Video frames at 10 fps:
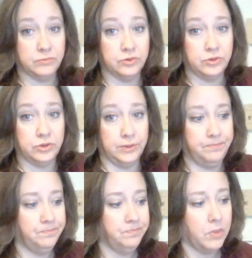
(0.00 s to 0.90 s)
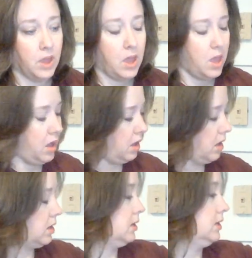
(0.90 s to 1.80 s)
They're good.
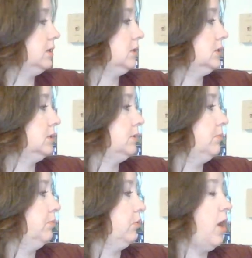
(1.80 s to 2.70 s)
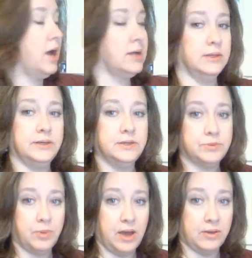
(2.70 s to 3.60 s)
And broccoli
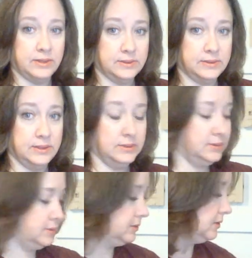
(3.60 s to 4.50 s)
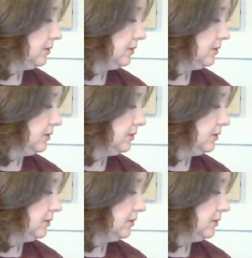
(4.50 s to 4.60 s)
sprouting seeds.